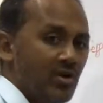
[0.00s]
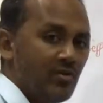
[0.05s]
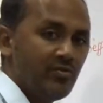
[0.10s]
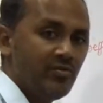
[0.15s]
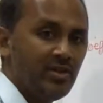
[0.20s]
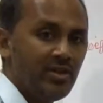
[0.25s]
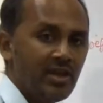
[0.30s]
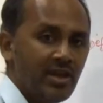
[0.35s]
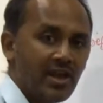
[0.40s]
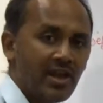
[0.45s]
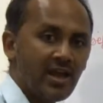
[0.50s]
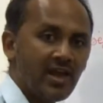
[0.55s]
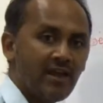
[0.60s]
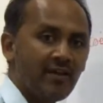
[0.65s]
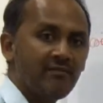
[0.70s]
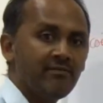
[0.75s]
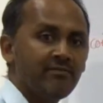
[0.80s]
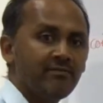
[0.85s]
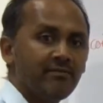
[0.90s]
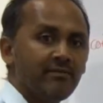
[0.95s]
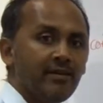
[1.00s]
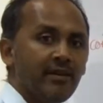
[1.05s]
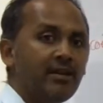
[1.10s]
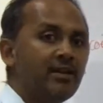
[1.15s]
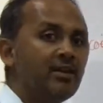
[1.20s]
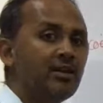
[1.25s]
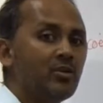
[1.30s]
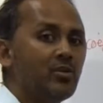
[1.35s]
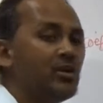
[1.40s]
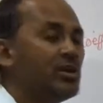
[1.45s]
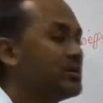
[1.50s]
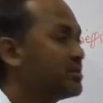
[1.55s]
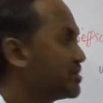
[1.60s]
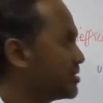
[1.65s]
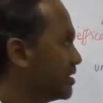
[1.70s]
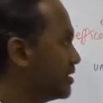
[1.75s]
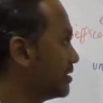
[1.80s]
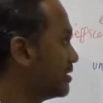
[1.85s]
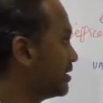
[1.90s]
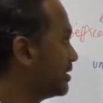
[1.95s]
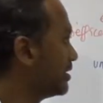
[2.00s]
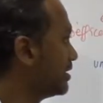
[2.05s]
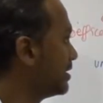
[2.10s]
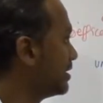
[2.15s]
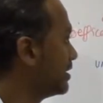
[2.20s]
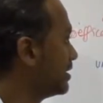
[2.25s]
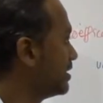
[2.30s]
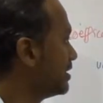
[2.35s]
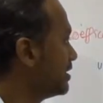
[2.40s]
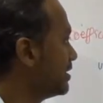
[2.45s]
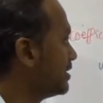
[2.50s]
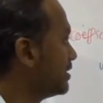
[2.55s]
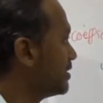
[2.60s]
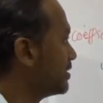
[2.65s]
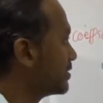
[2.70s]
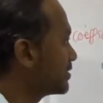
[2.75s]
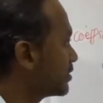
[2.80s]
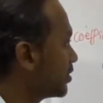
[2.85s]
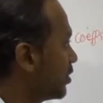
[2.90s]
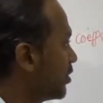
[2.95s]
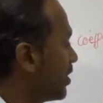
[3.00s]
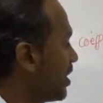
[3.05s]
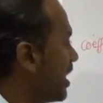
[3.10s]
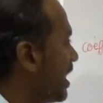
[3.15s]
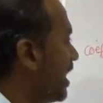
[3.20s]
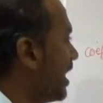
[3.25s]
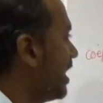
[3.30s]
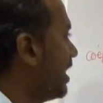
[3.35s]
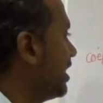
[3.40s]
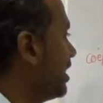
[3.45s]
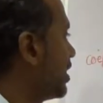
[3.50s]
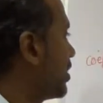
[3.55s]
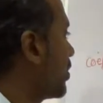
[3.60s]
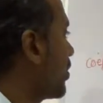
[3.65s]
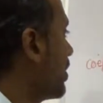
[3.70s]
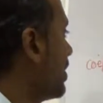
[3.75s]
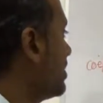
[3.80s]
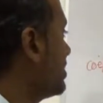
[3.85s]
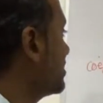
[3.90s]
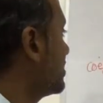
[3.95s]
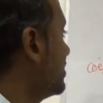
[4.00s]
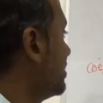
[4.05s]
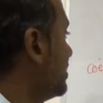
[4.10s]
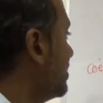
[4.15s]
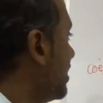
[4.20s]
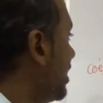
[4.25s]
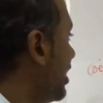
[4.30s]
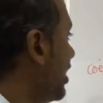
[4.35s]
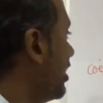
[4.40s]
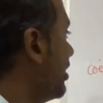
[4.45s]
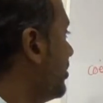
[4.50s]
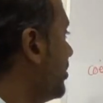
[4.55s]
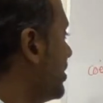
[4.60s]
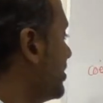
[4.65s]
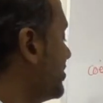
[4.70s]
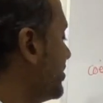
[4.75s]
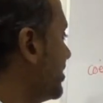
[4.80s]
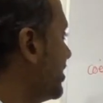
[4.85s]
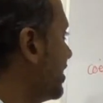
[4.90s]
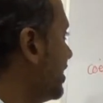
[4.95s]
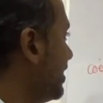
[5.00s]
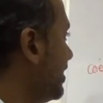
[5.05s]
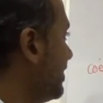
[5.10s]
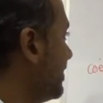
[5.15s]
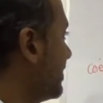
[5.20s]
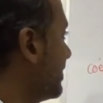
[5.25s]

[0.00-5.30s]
we have an equation. So an equation basically